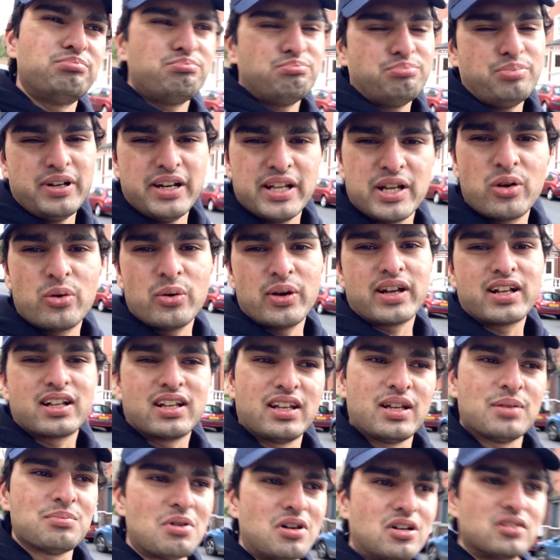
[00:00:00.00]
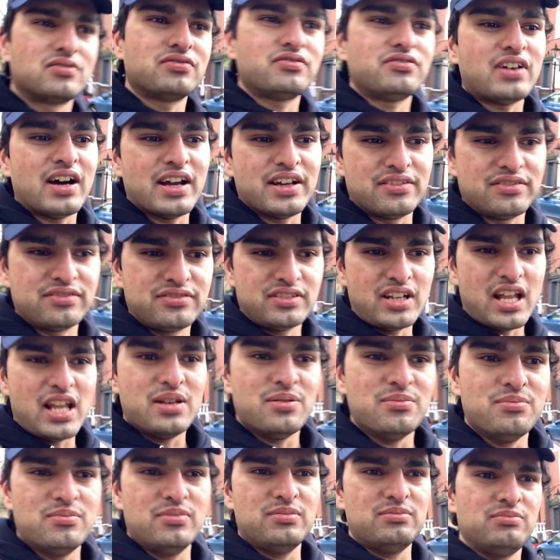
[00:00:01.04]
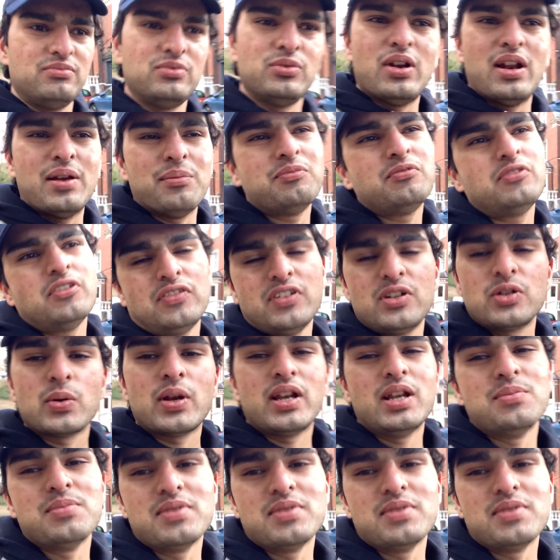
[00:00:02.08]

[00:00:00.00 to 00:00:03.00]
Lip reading: pretty quickly, about 15-20